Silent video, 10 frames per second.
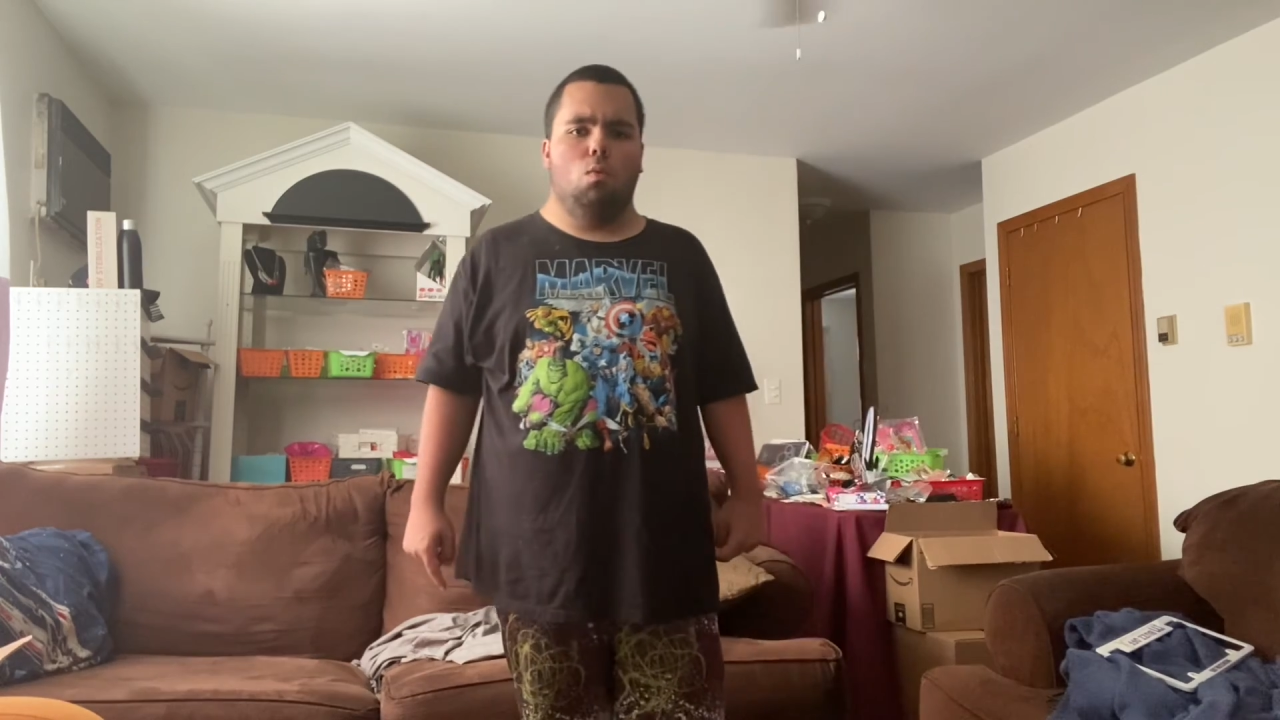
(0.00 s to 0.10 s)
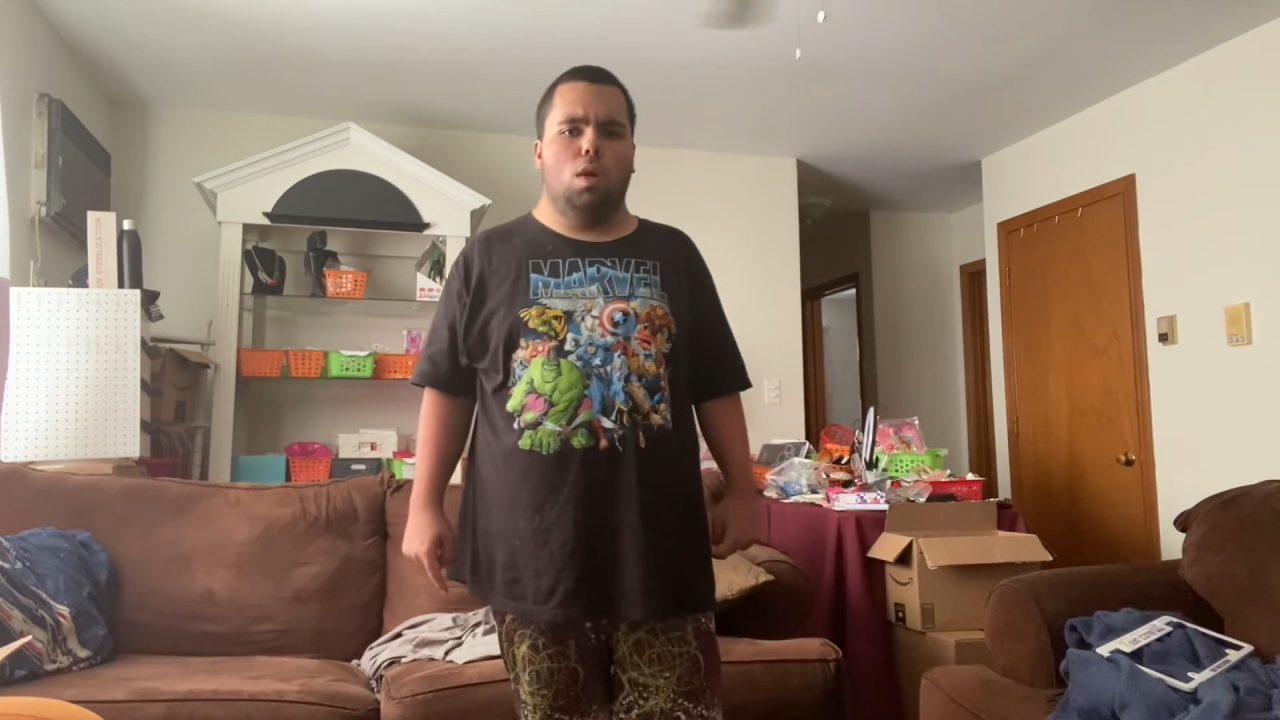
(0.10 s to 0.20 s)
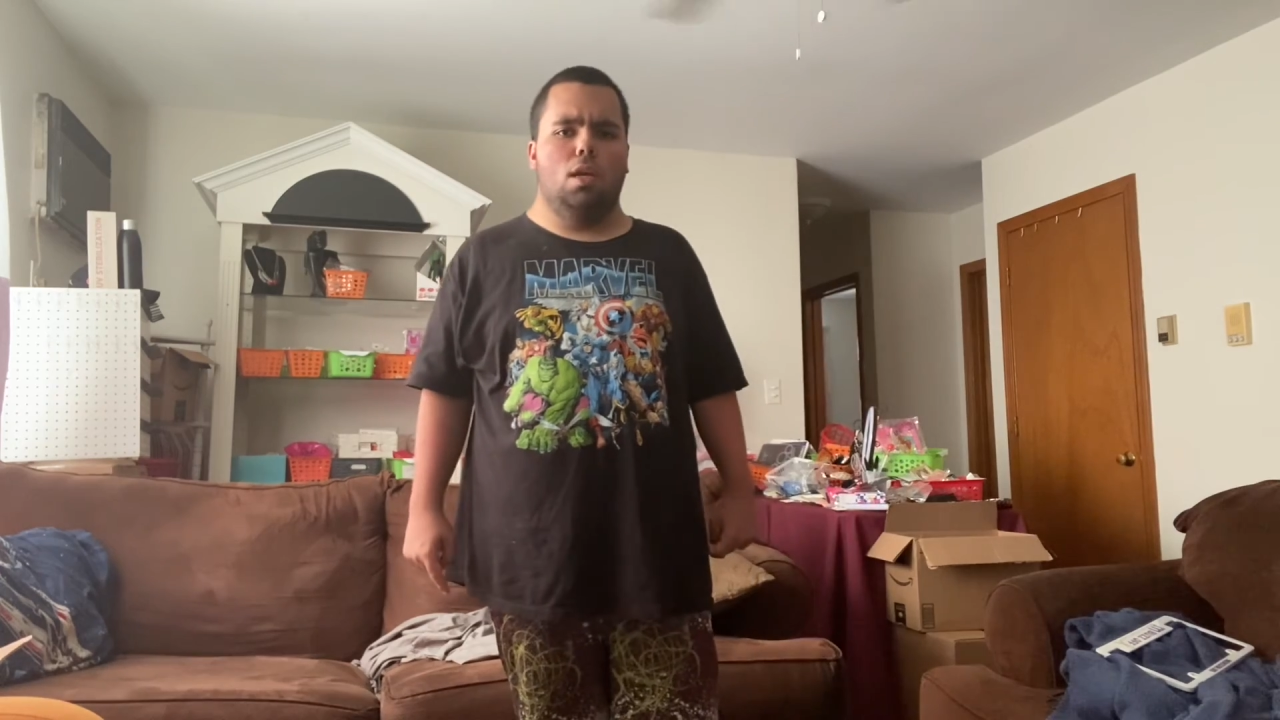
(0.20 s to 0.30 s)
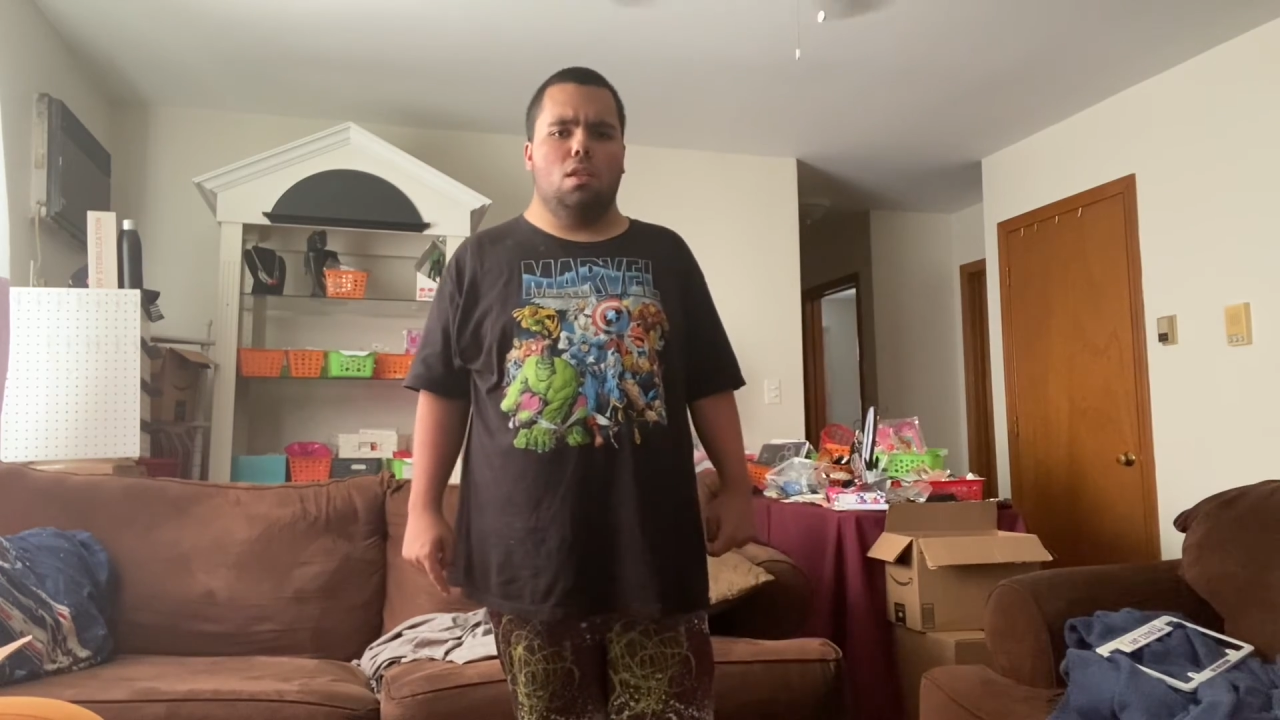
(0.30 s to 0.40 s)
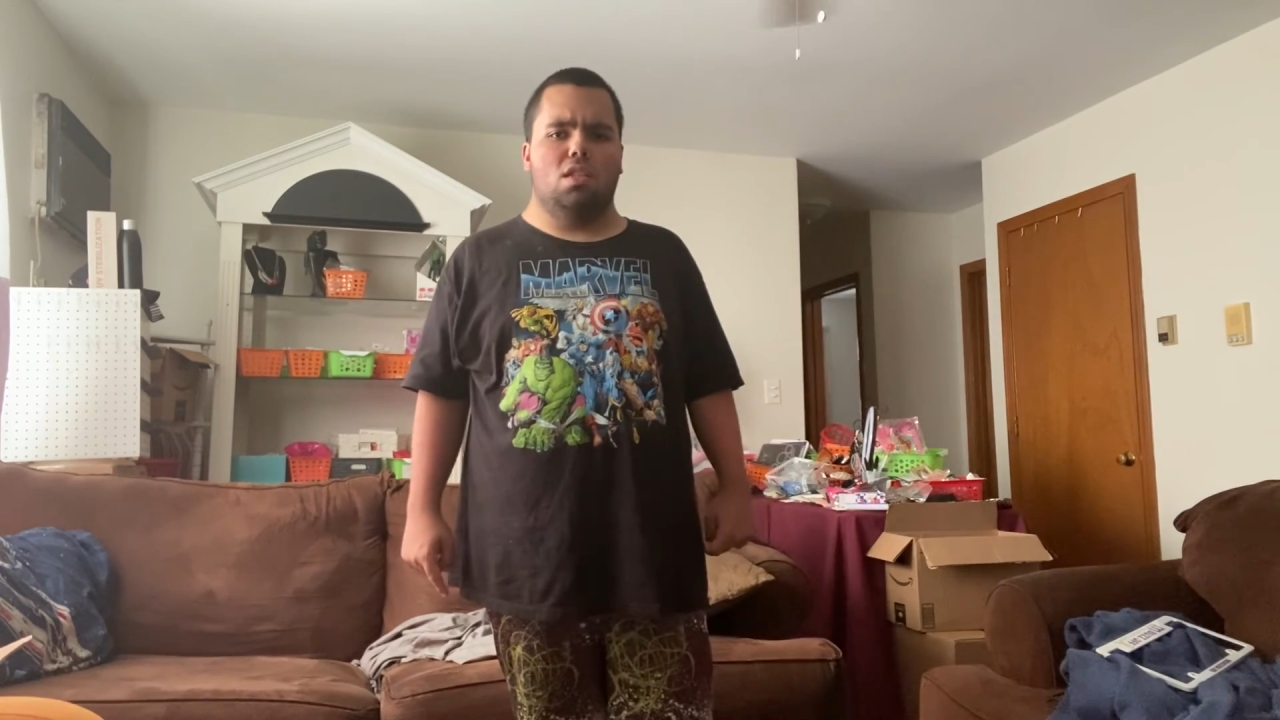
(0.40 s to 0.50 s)

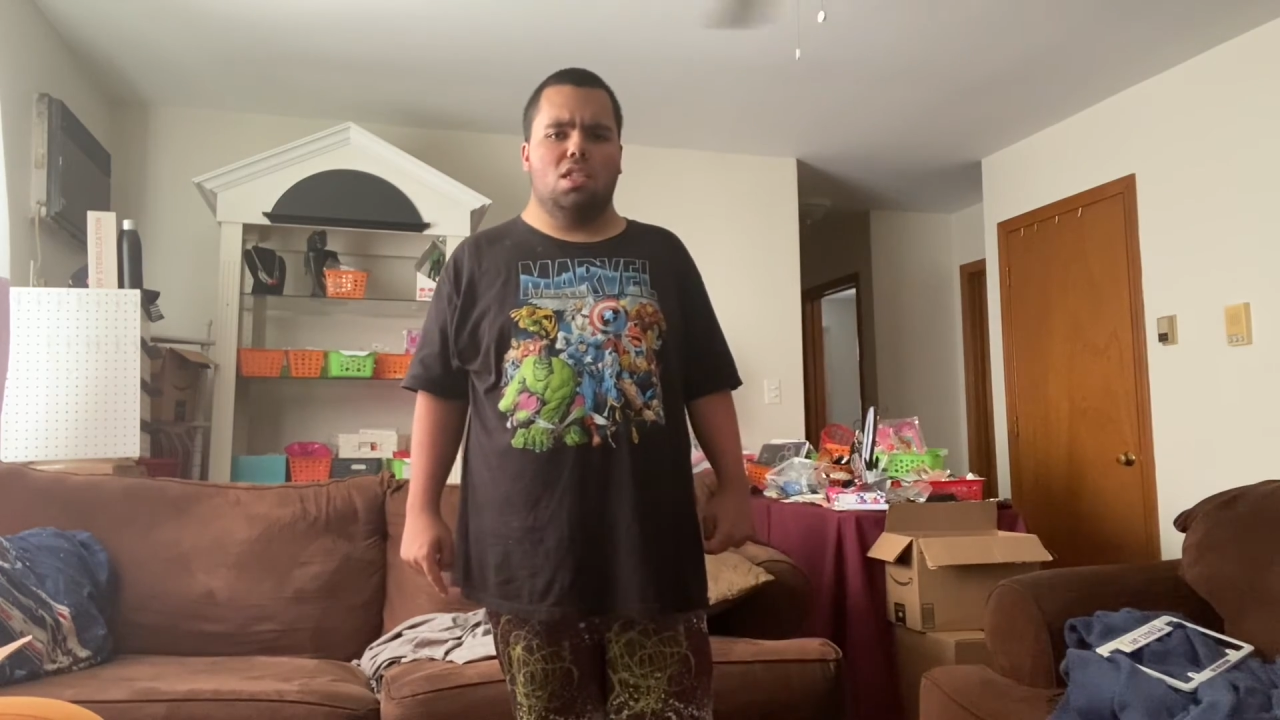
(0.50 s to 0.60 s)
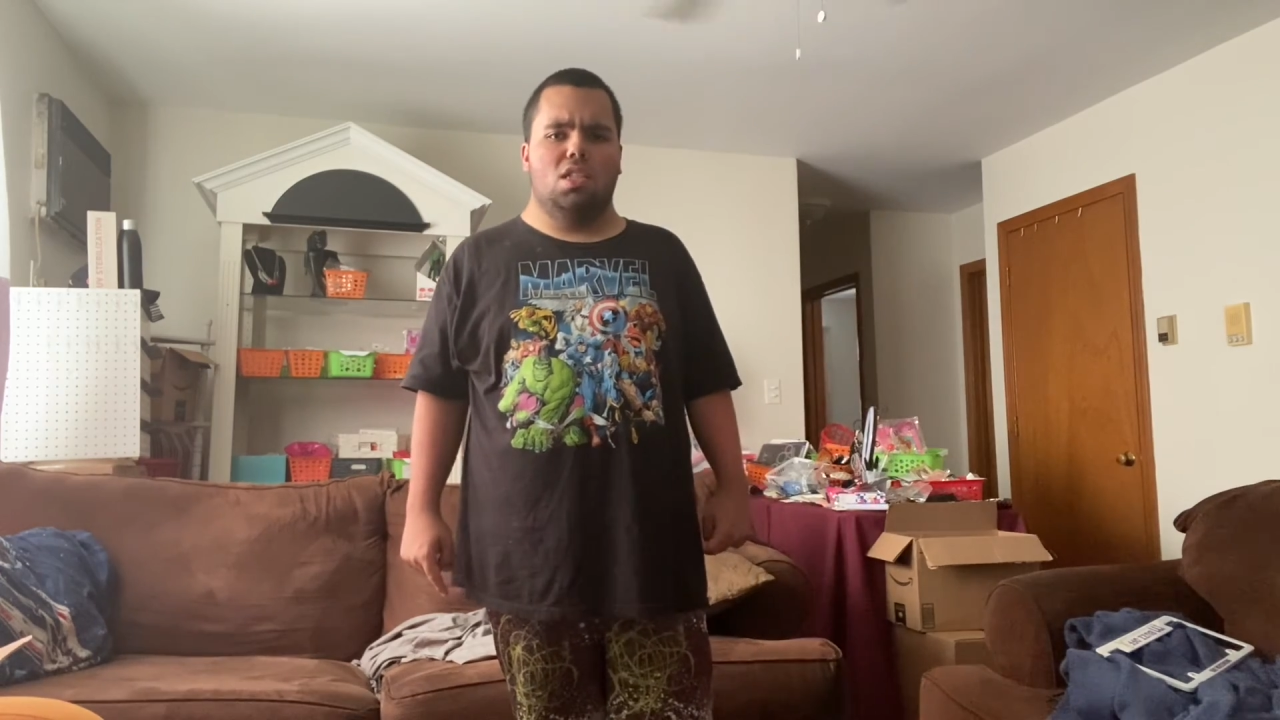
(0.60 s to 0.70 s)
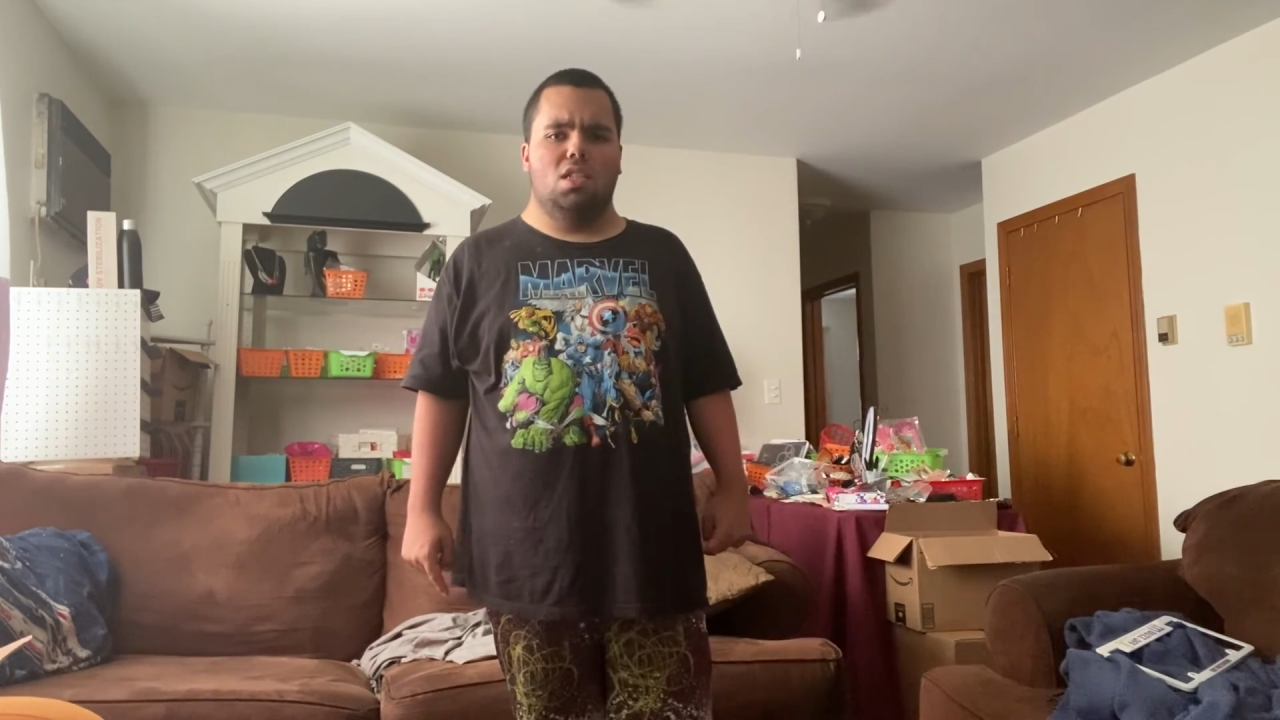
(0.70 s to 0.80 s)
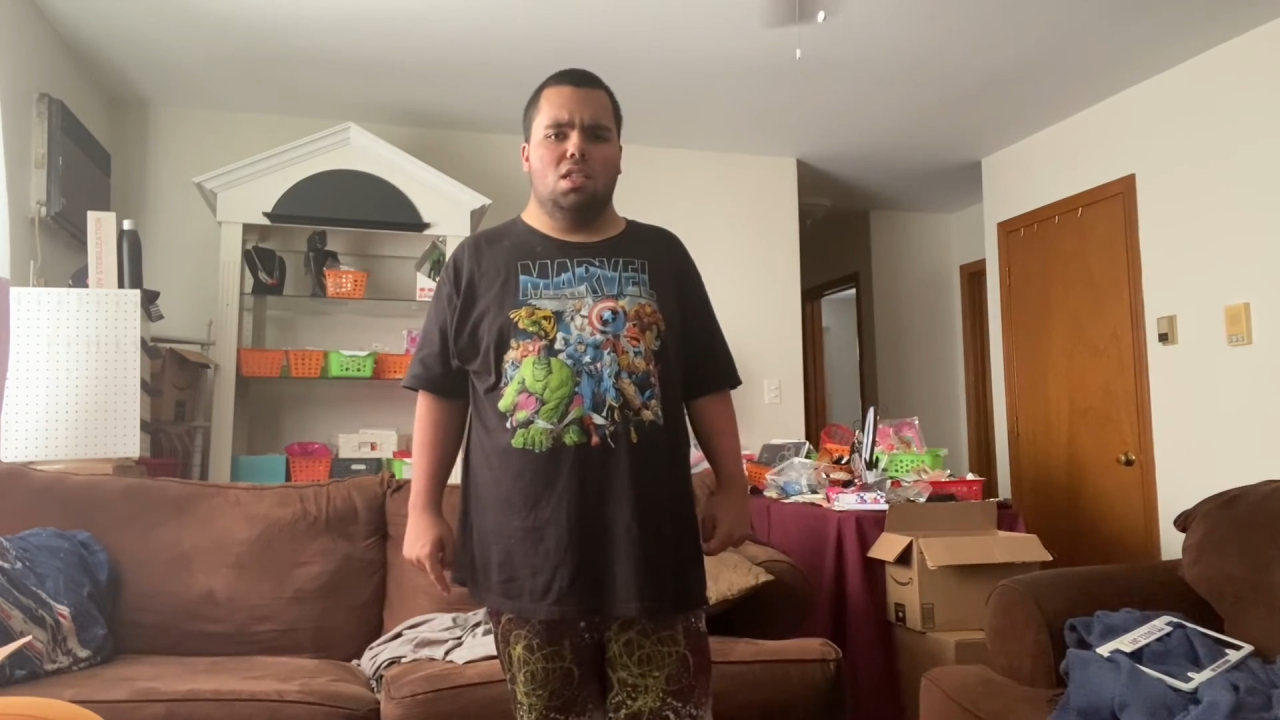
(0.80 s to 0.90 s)
Wiggles.